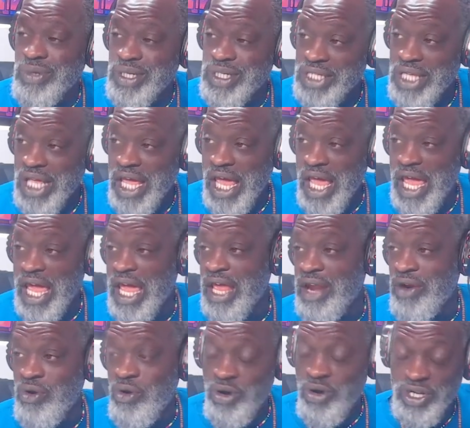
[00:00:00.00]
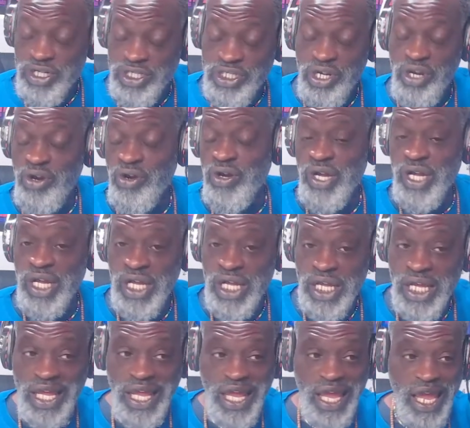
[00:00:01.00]
had or the Turk
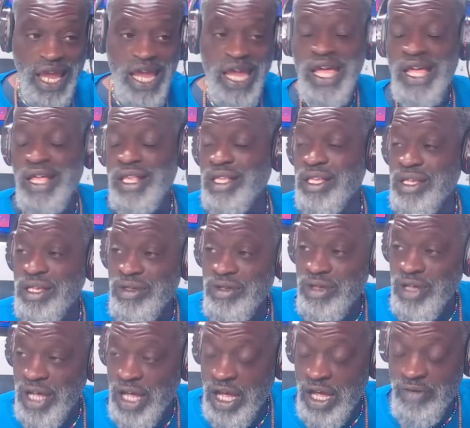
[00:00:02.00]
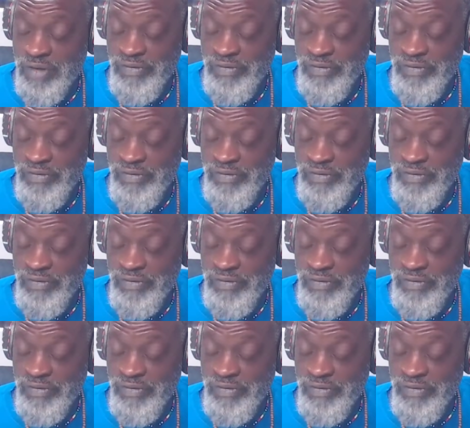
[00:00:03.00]
had um,